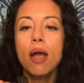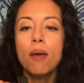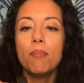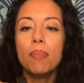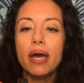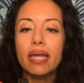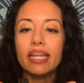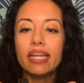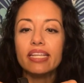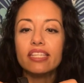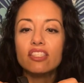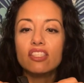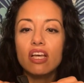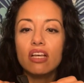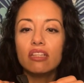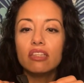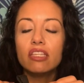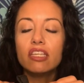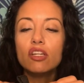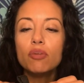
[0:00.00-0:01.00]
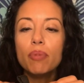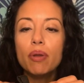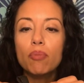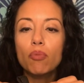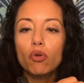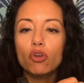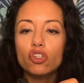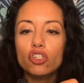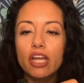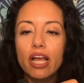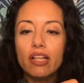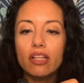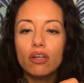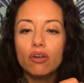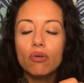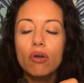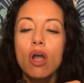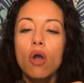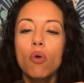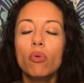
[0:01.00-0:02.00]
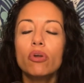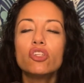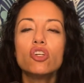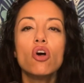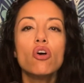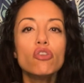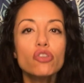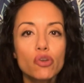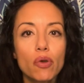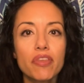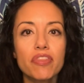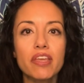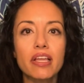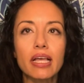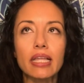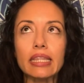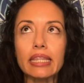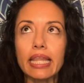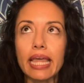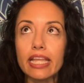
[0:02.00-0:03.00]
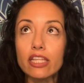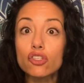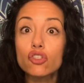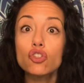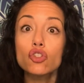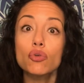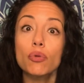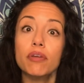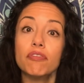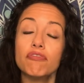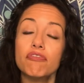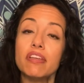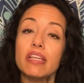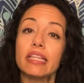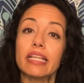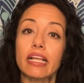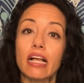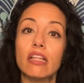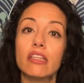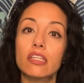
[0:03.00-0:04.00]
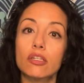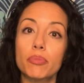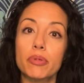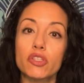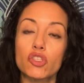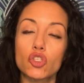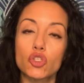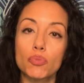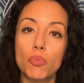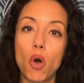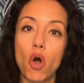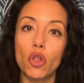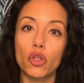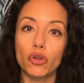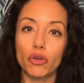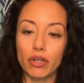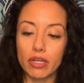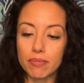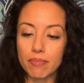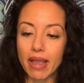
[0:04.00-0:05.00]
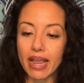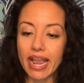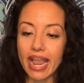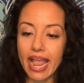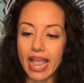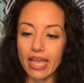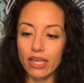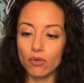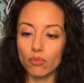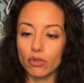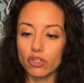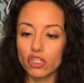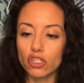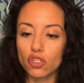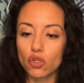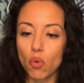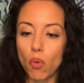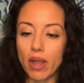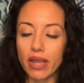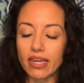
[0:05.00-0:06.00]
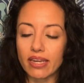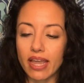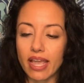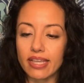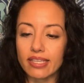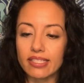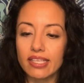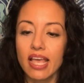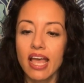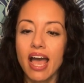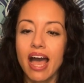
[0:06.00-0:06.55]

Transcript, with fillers: but it's a little bit more shallow, which also I think lends to it feeling a little bit smaller in my hand, which is quite nice.